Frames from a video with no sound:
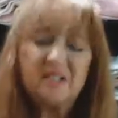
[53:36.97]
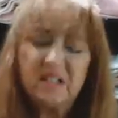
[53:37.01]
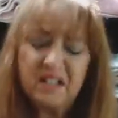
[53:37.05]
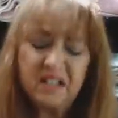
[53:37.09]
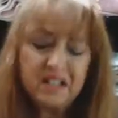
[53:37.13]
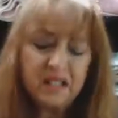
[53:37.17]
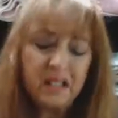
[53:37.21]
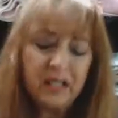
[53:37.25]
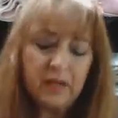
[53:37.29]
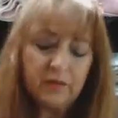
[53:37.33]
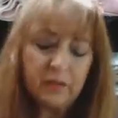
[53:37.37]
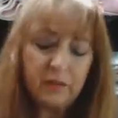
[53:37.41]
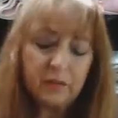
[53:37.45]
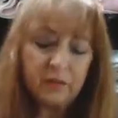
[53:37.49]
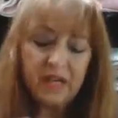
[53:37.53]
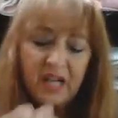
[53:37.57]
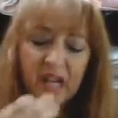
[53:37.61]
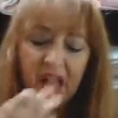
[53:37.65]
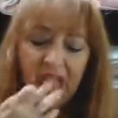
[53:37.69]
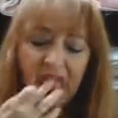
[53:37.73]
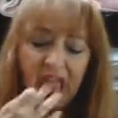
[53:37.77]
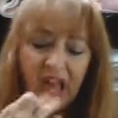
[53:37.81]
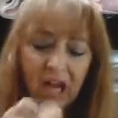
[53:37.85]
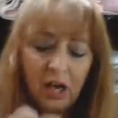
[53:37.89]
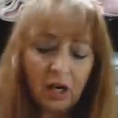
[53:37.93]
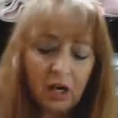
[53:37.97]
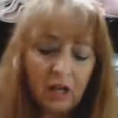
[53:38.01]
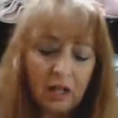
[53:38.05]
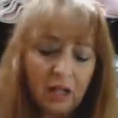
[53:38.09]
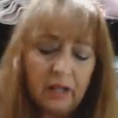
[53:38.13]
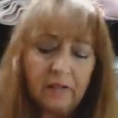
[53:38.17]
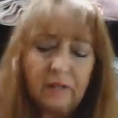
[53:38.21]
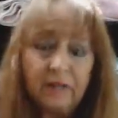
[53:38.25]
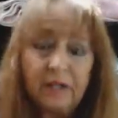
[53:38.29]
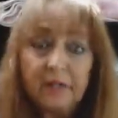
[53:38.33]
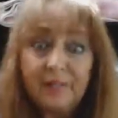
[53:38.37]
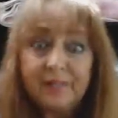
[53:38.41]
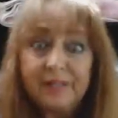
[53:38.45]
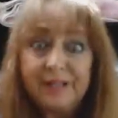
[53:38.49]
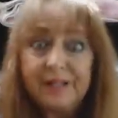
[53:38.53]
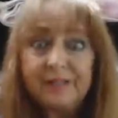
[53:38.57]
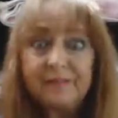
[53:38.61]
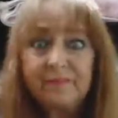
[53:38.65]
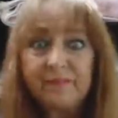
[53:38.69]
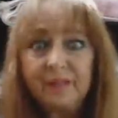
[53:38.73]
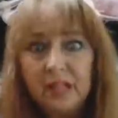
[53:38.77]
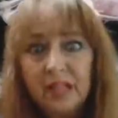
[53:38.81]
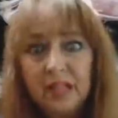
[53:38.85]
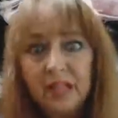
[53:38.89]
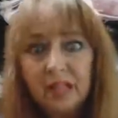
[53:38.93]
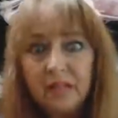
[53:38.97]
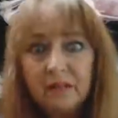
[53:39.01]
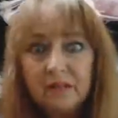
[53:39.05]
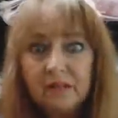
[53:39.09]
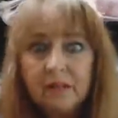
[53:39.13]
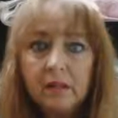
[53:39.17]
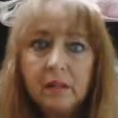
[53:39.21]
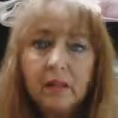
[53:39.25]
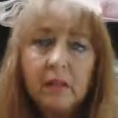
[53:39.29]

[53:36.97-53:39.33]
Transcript: Doesn't have to be all of them like me.